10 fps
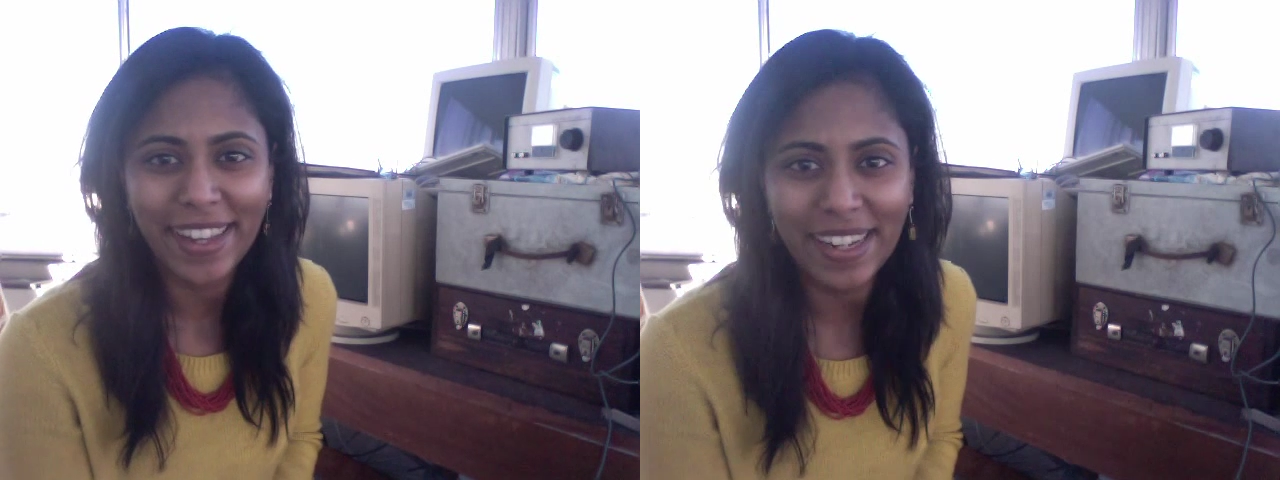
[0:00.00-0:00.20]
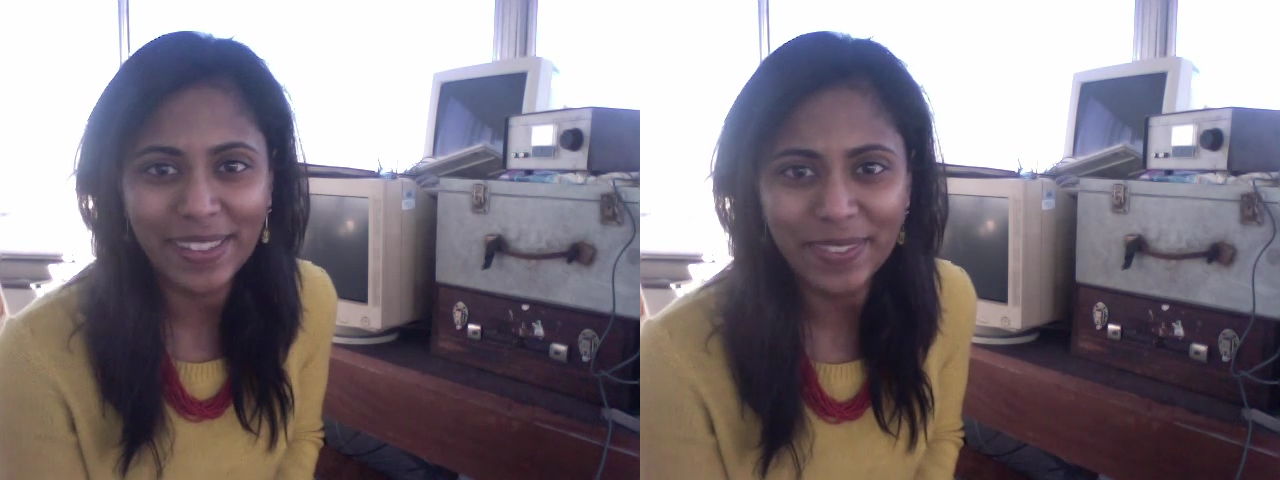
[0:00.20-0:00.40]

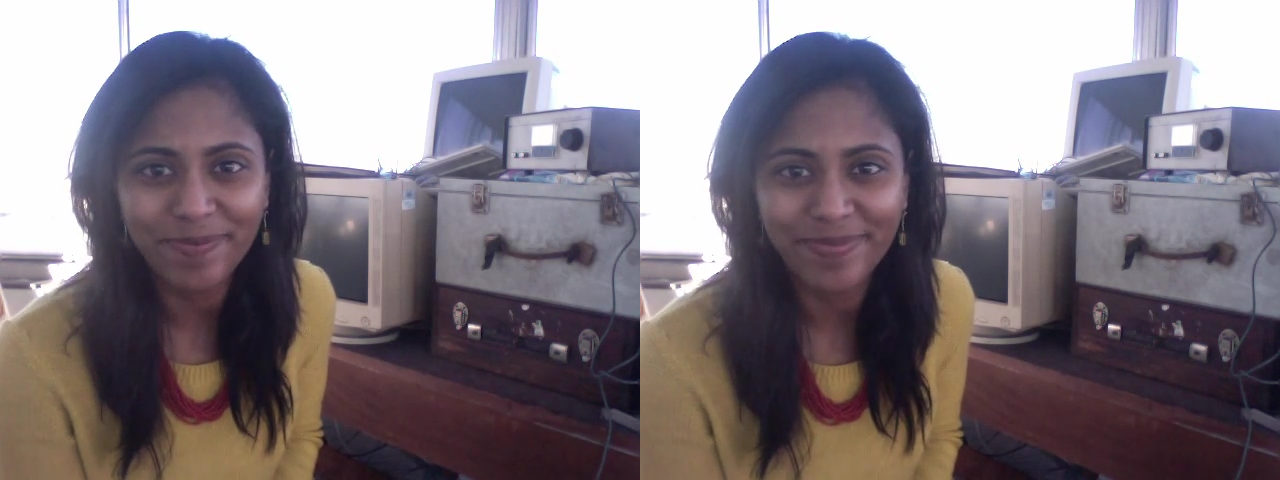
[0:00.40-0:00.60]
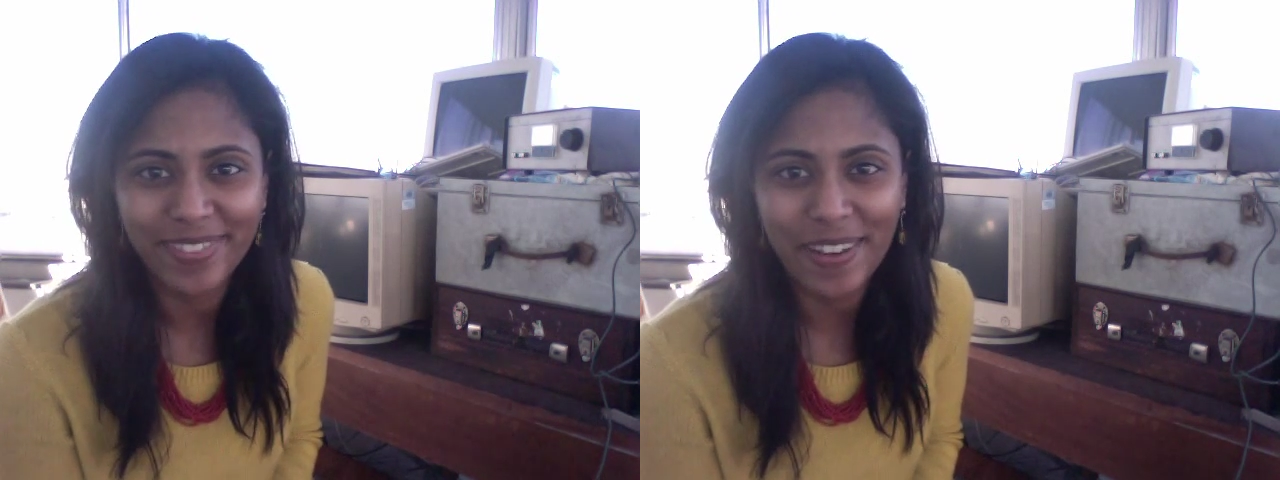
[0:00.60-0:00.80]
Hello,
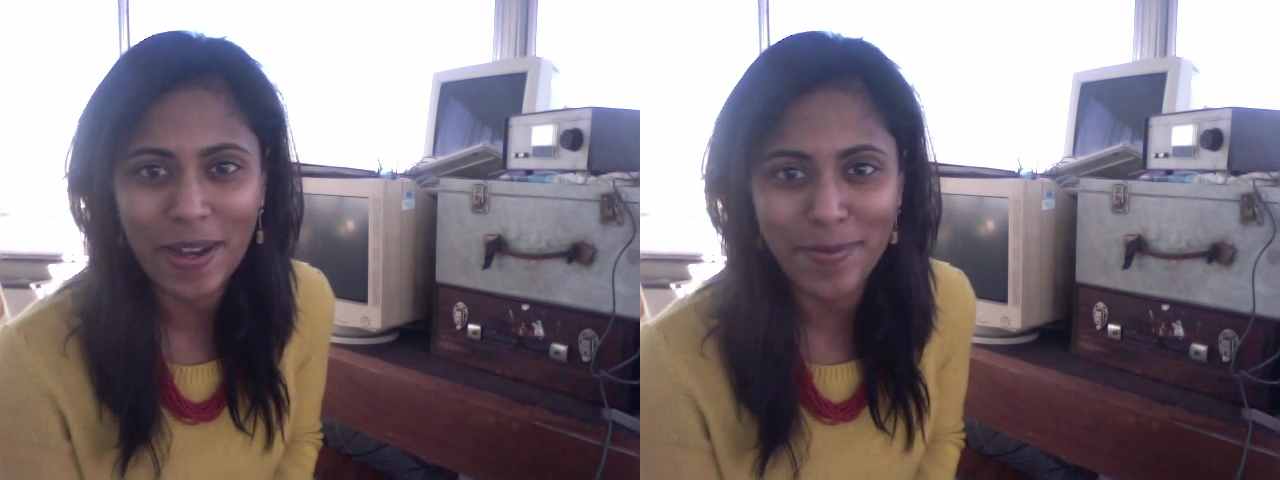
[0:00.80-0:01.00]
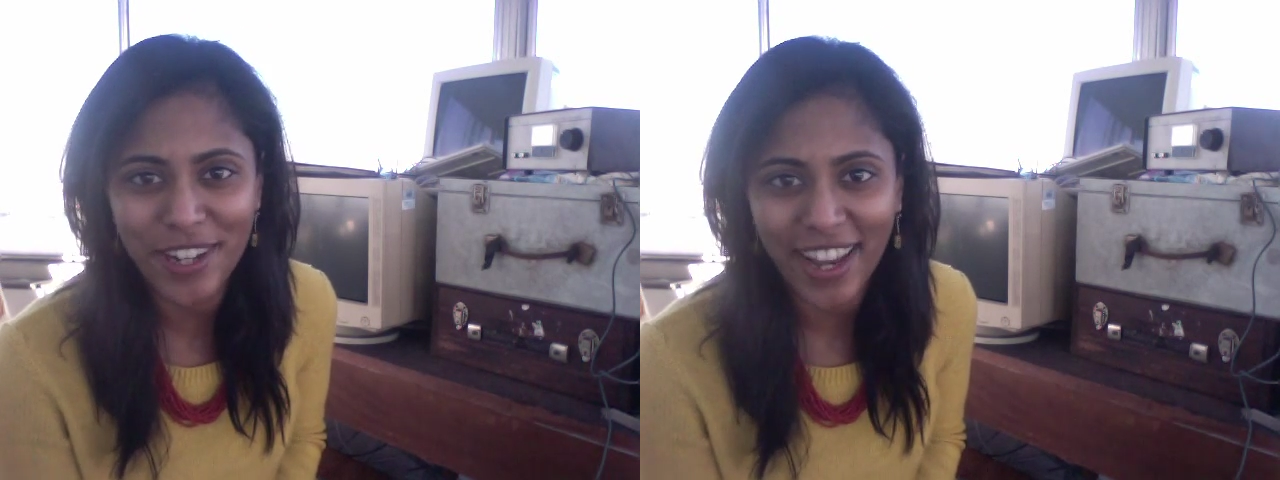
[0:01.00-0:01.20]

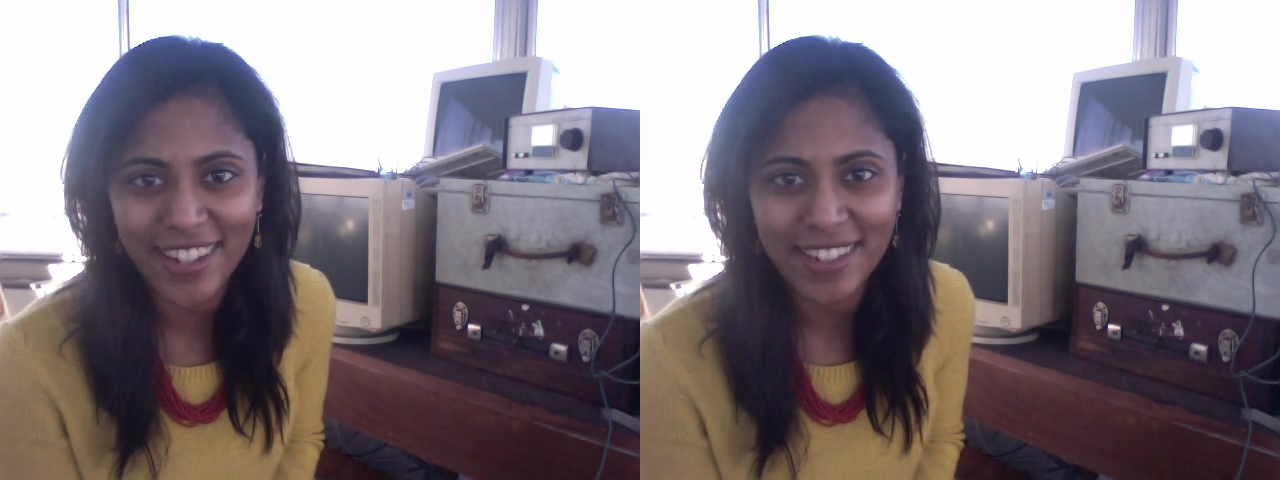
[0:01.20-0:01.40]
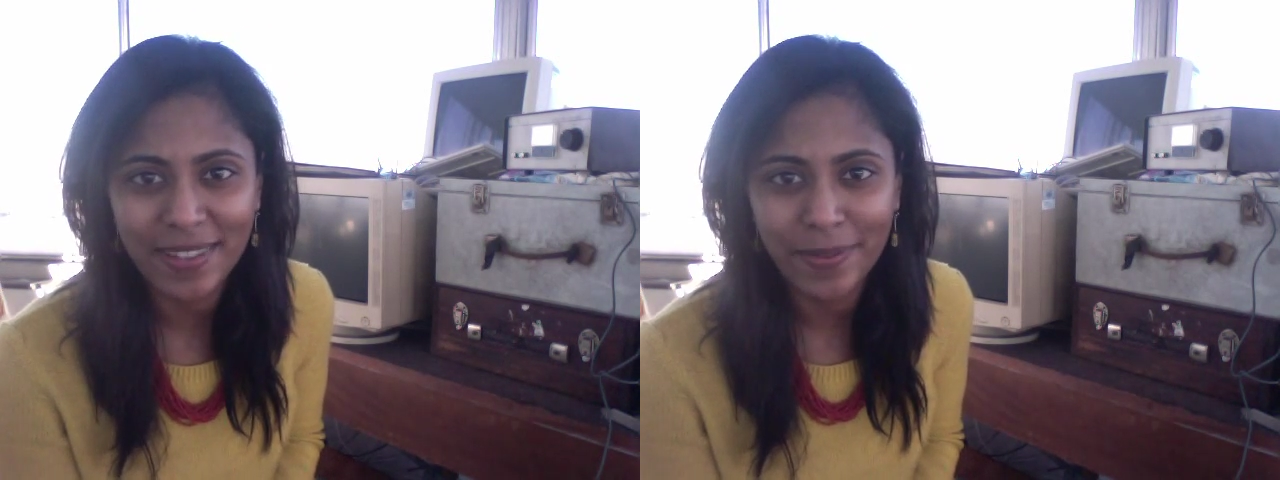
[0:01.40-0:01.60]
I'm
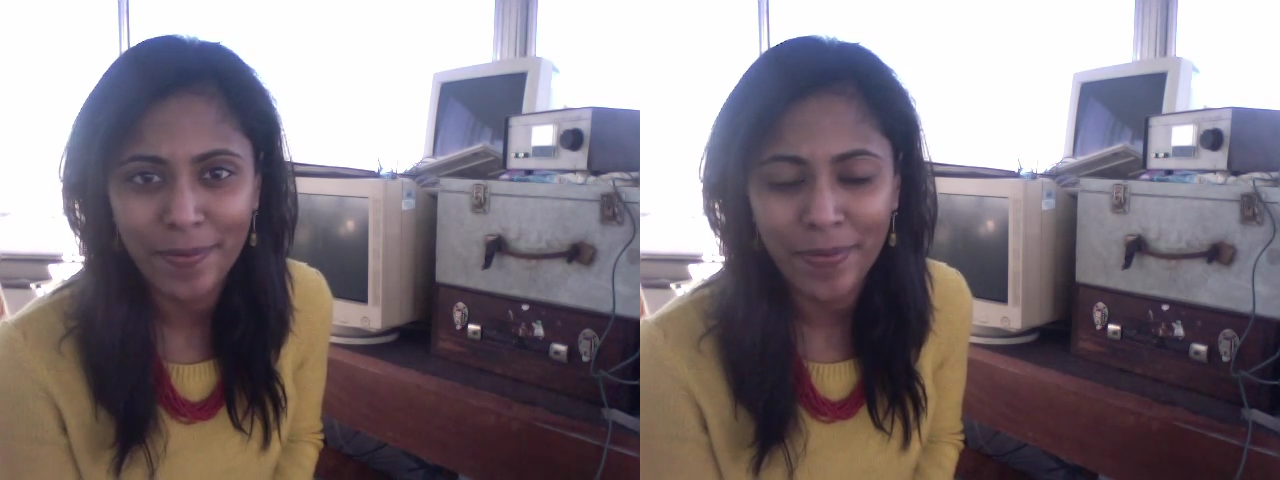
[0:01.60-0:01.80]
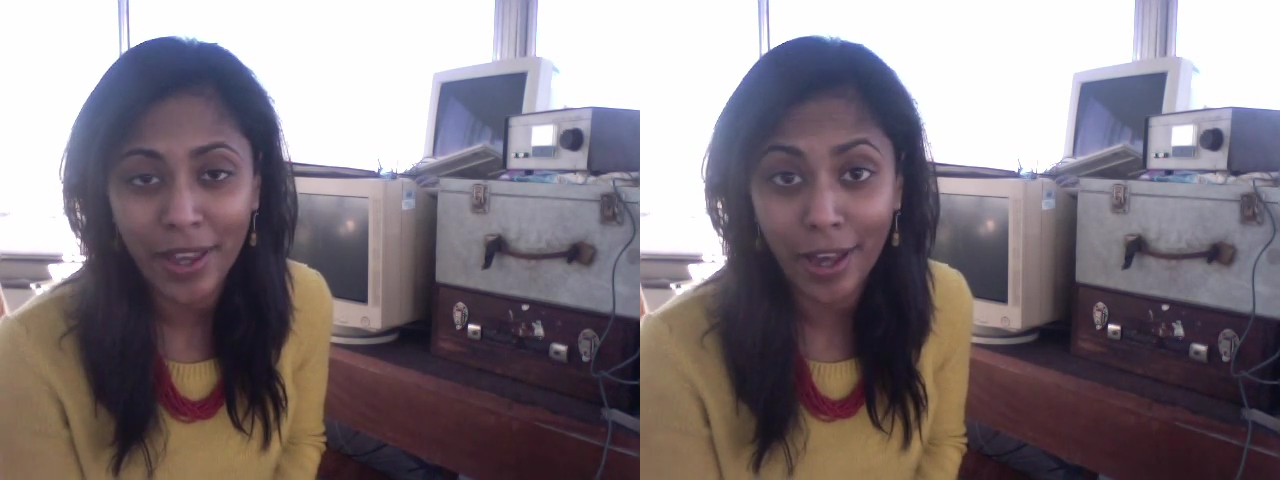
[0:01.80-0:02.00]
Jazz,
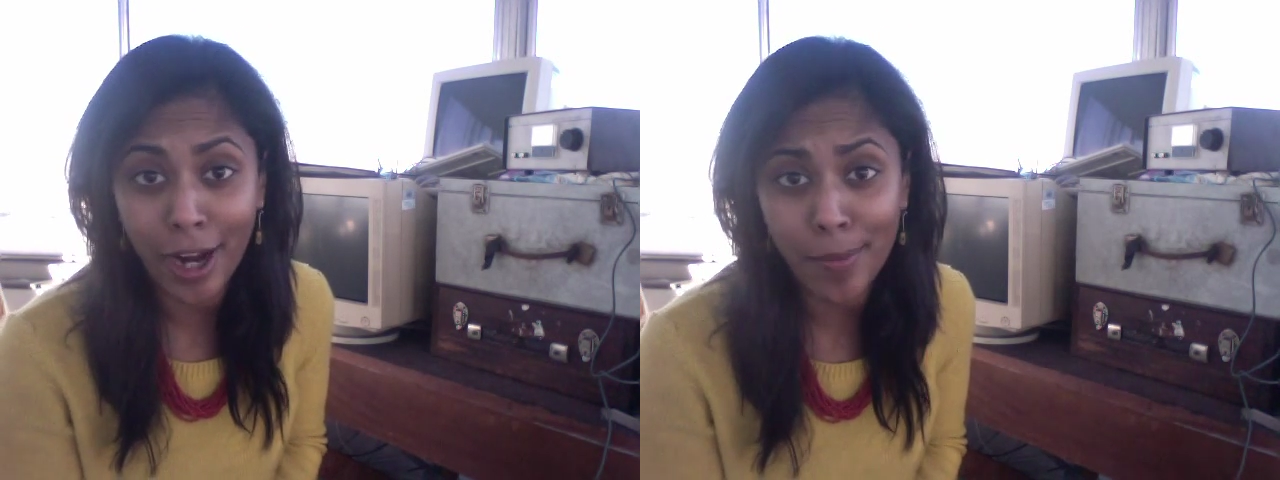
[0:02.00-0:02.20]
and